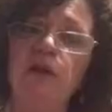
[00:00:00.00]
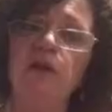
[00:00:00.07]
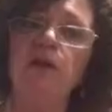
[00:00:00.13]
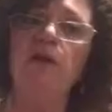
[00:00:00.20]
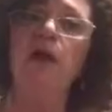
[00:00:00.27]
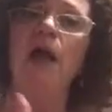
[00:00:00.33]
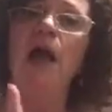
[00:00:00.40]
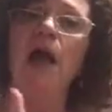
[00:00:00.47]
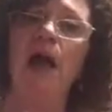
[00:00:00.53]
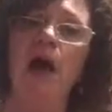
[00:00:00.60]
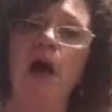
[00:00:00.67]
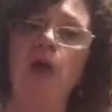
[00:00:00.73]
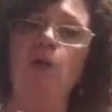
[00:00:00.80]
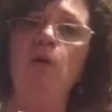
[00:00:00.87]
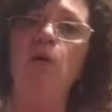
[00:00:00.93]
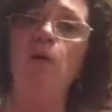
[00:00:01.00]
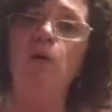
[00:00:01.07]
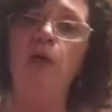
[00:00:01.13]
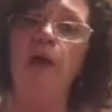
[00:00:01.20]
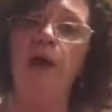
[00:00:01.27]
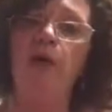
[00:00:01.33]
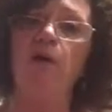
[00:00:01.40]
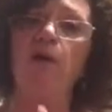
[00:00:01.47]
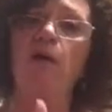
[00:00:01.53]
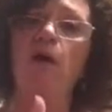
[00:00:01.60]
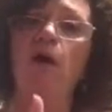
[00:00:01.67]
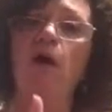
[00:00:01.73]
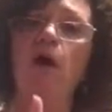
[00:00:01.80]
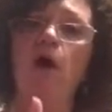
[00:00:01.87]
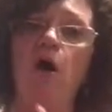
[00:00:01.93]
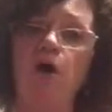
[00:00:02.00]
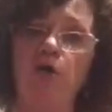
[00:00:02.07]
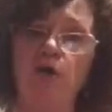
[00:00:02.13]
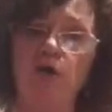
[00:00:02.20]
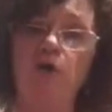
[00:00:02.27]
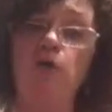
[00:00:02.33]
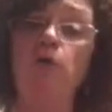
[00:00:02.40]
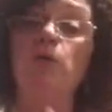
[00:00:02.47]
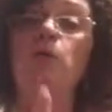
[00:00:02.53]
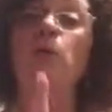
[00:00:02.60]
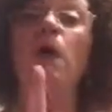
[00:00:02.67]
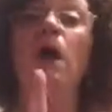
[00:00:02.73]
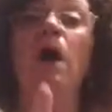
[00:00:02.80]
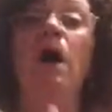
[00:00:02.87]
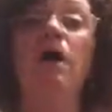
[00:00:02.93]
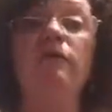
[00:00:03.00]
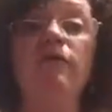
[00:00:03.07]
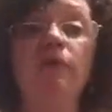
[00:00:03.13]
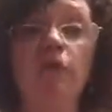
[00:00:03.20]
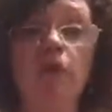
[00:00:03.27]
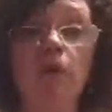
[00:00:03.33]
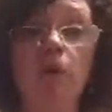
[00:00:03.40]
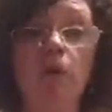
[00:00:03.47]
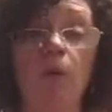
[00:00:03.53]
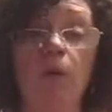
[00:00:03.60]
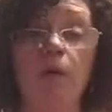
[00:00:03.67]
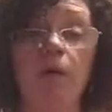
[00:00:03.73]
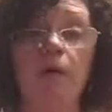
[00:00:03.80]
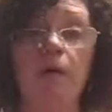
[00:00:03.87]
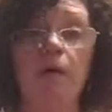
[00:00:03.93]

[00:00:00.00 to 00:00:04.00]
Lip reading: week, how aware are you of you?